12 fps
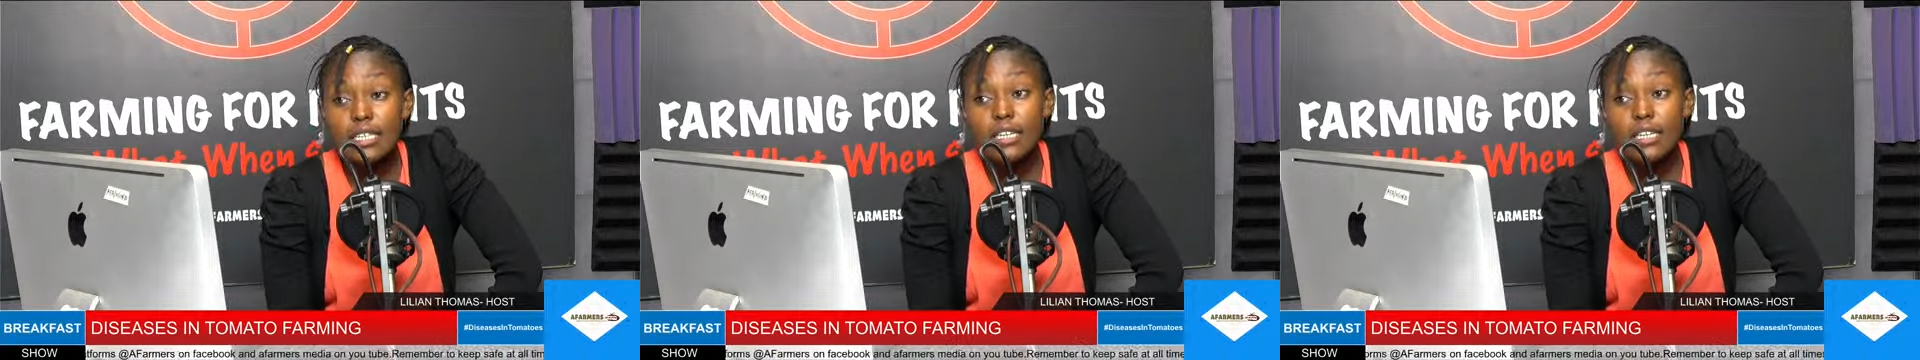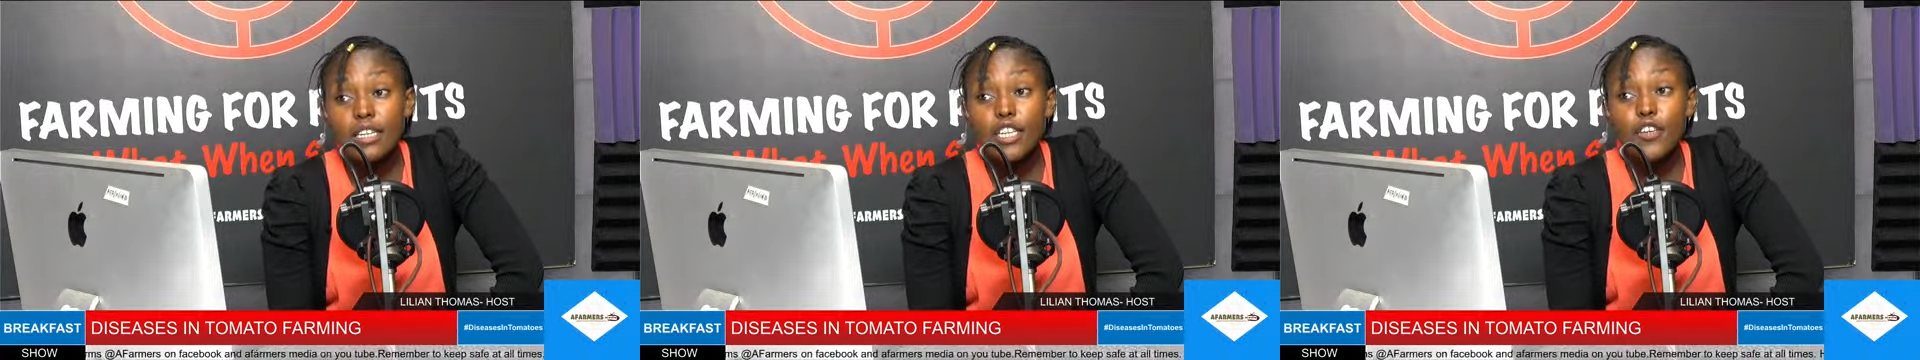
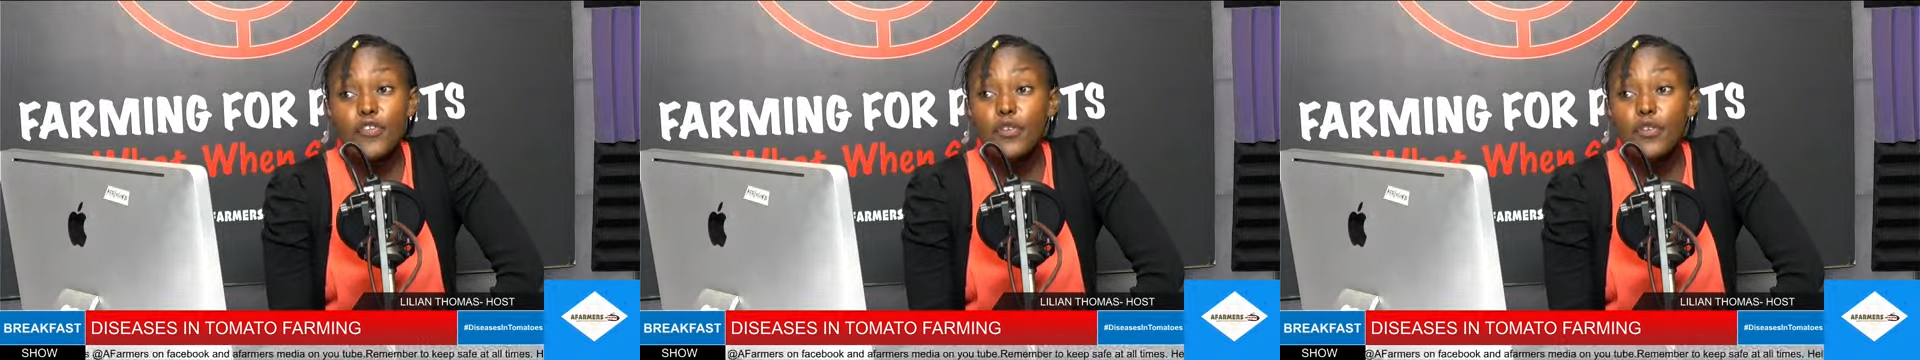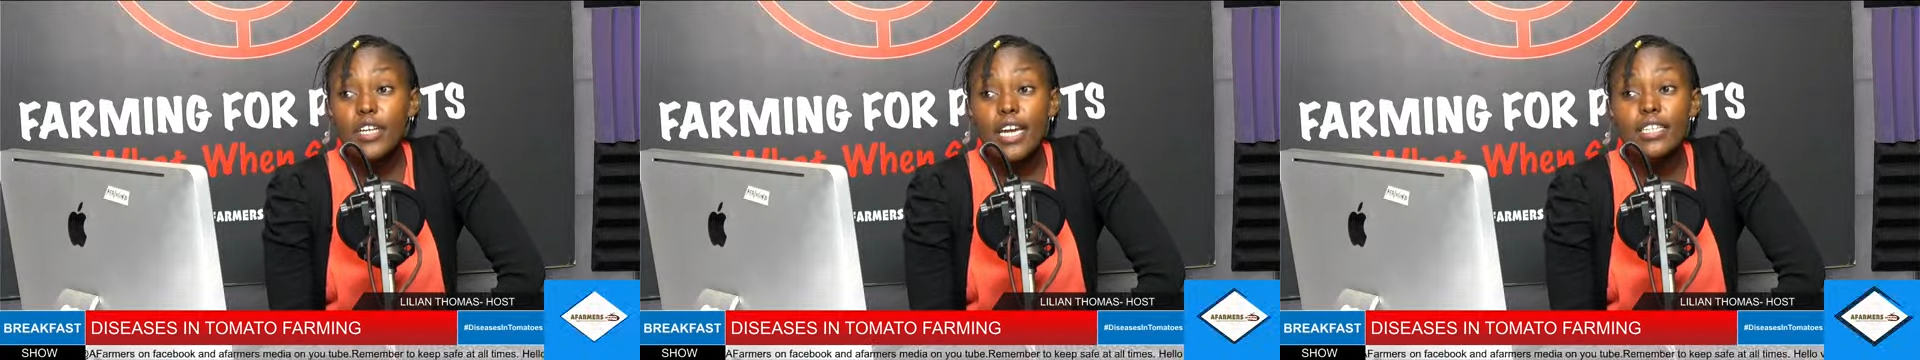If you
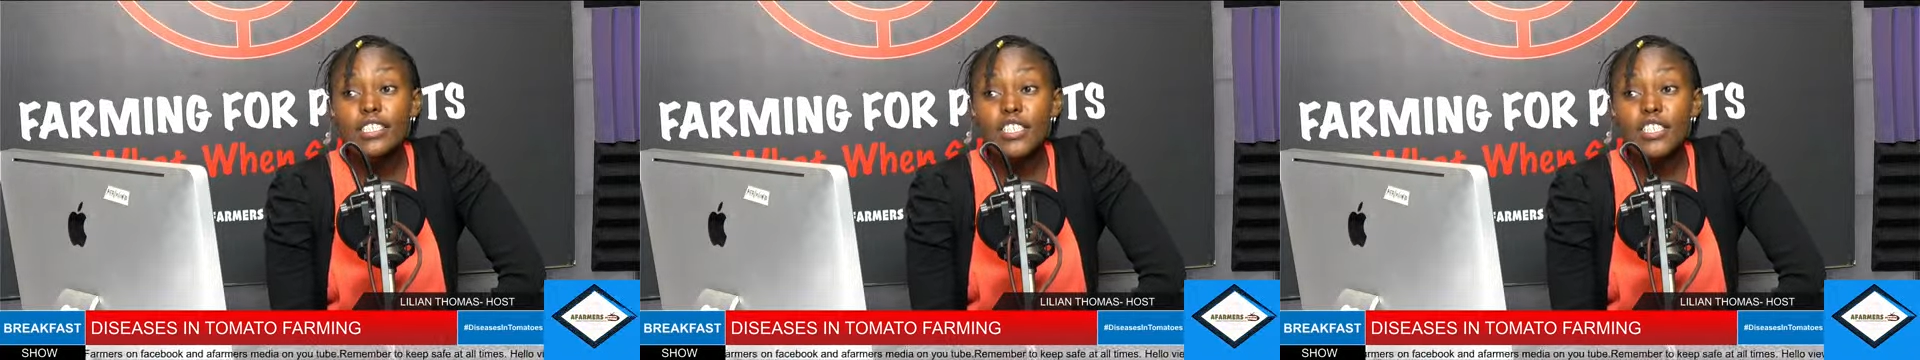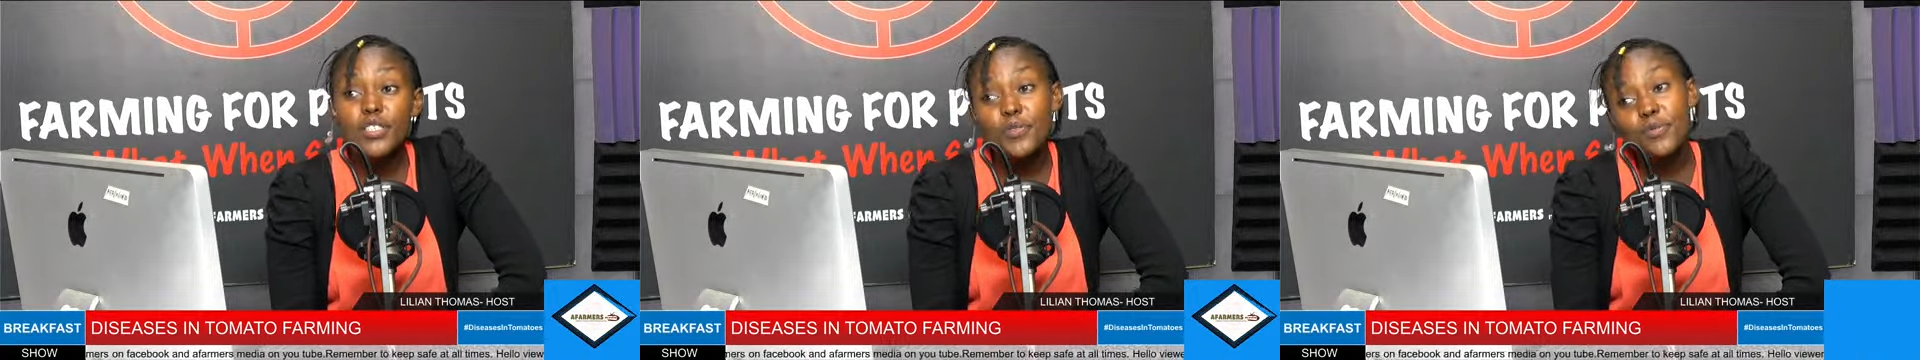can just
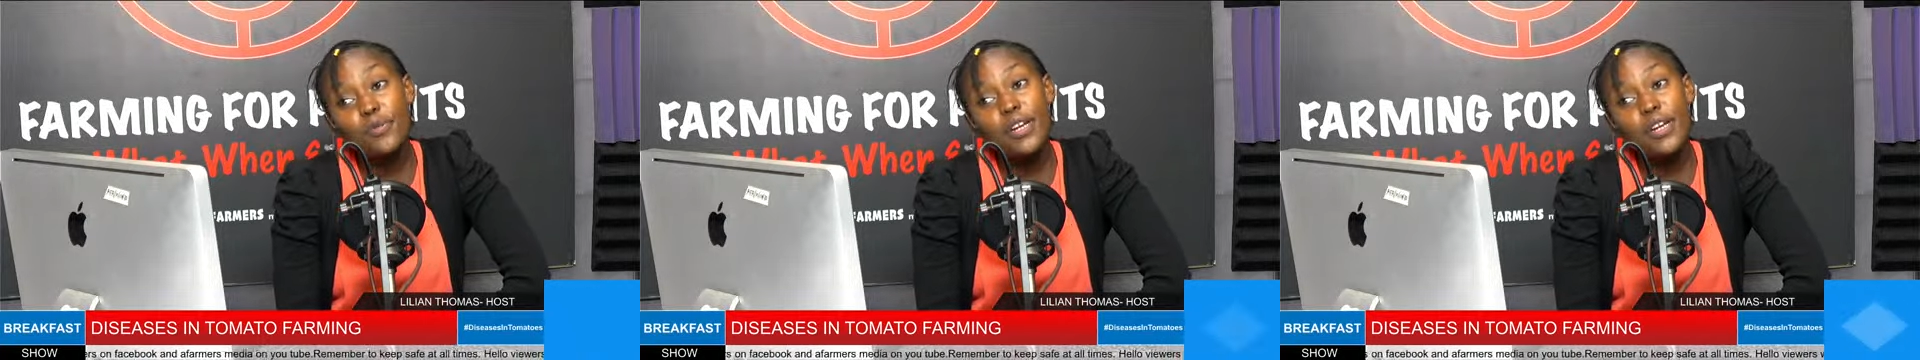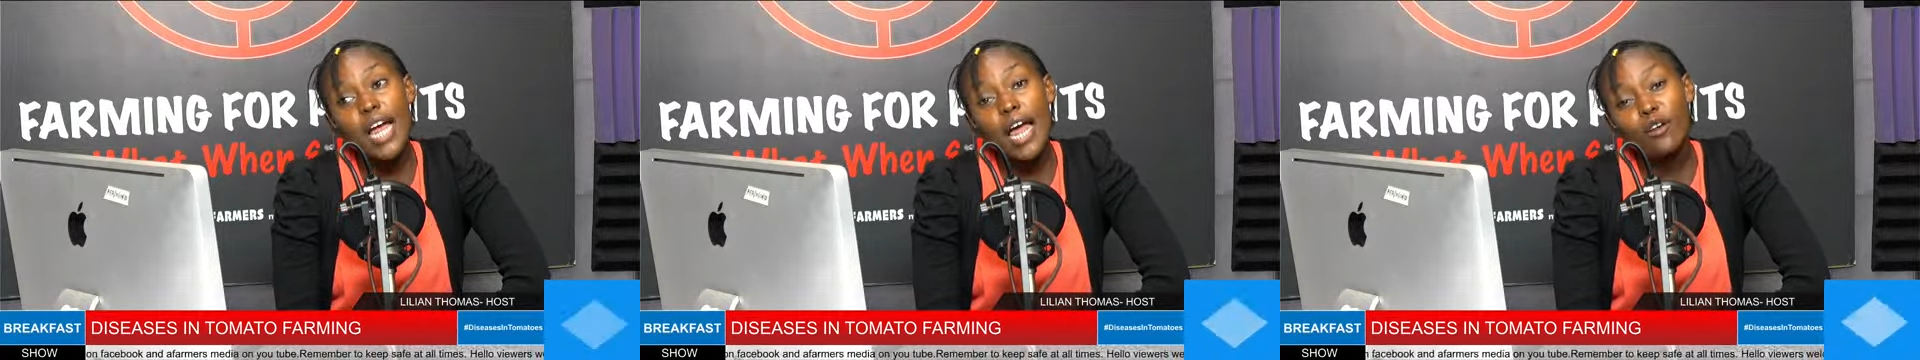do a
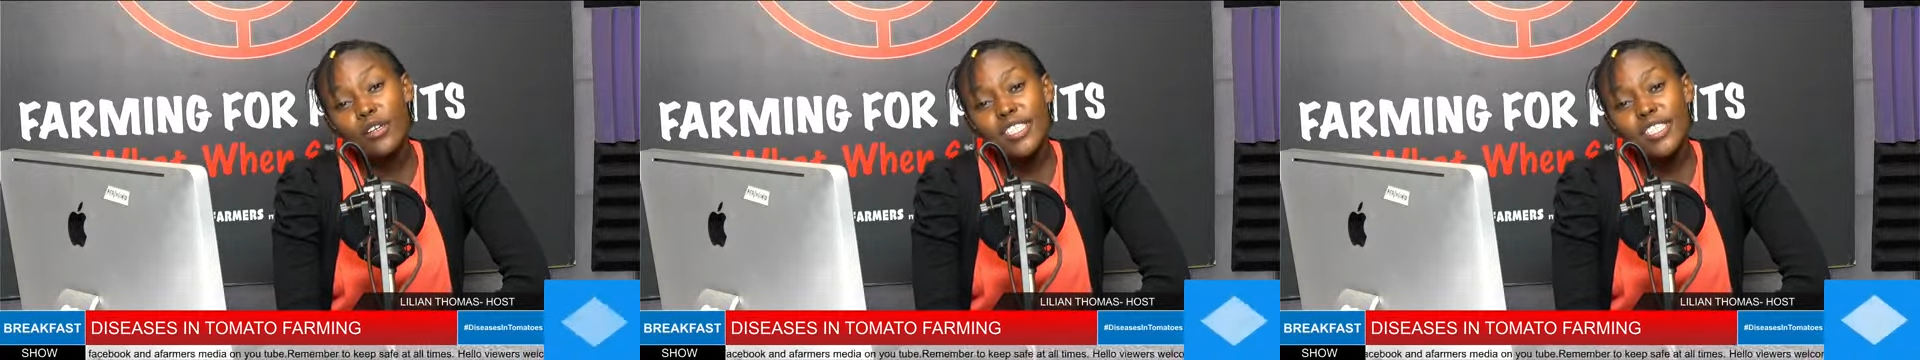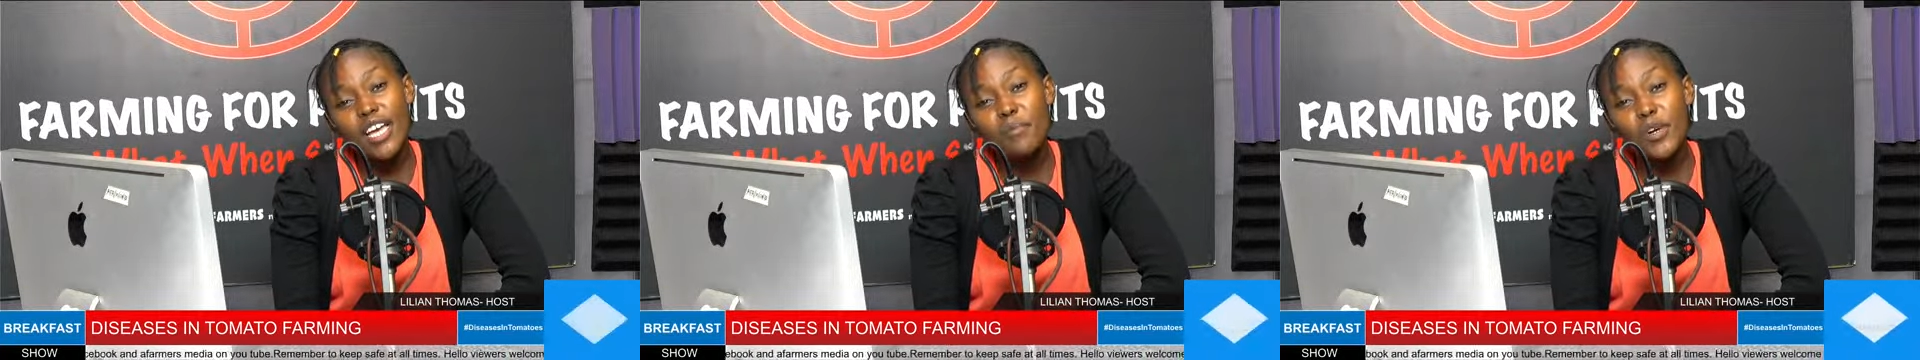
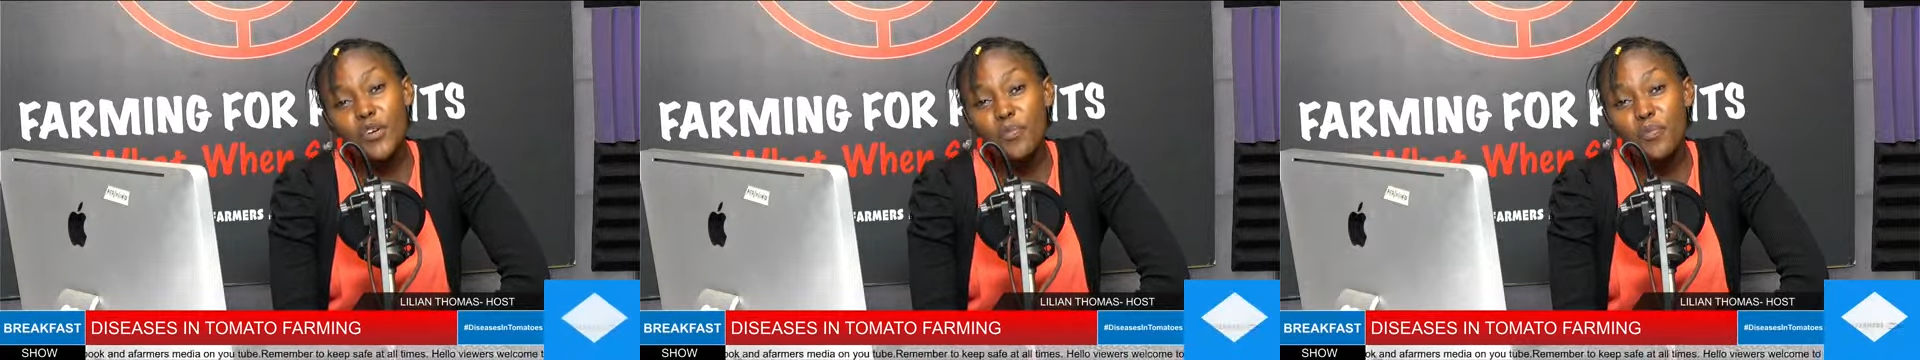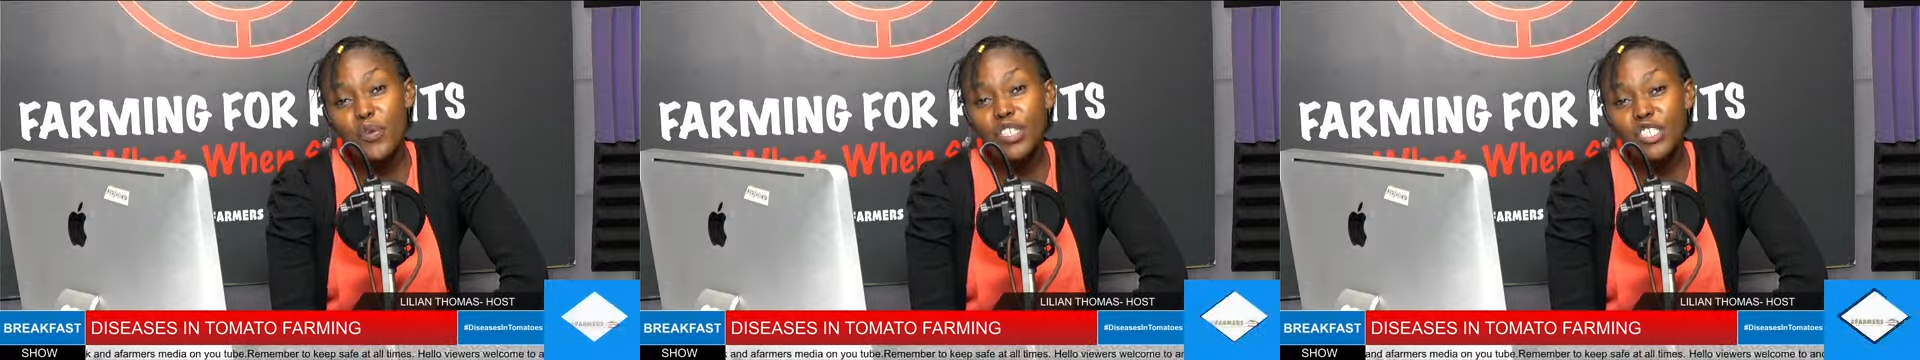long-term crop
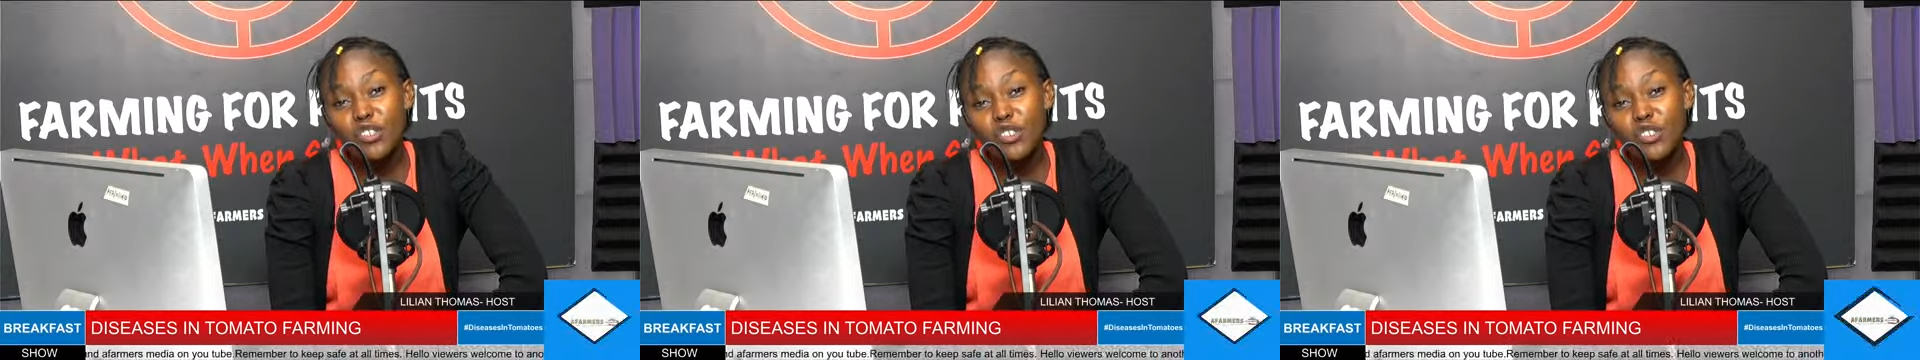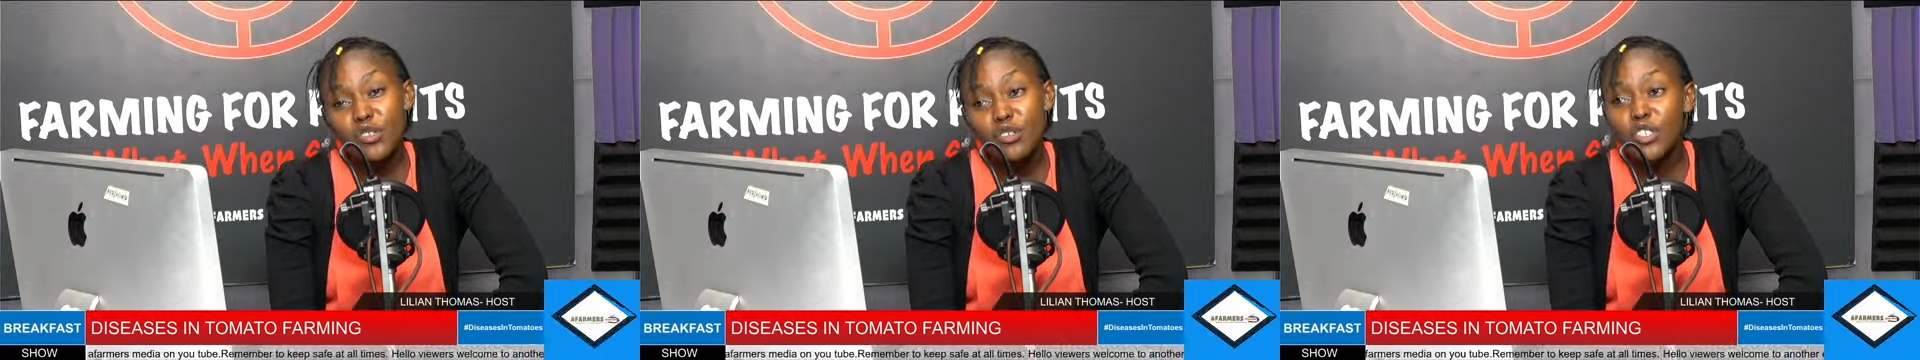rotation solution,